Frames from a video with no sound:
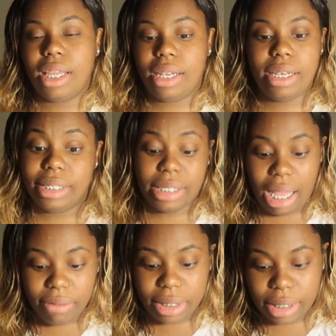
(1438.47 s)
It doesn't
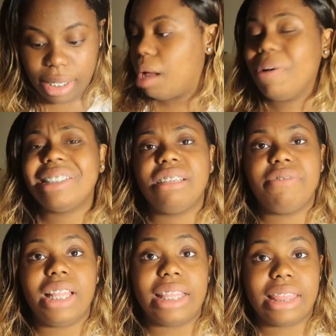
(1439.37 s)
have a scent. I personally
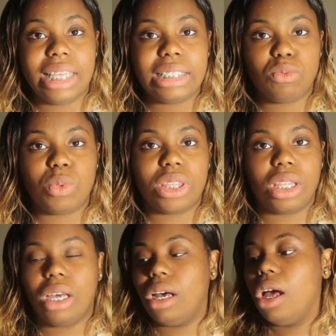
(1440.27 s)
feel like this with
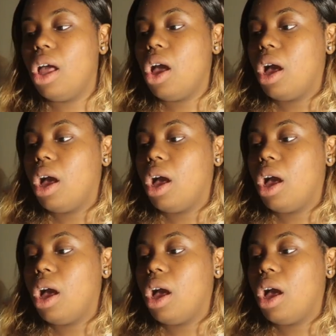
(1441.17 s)
the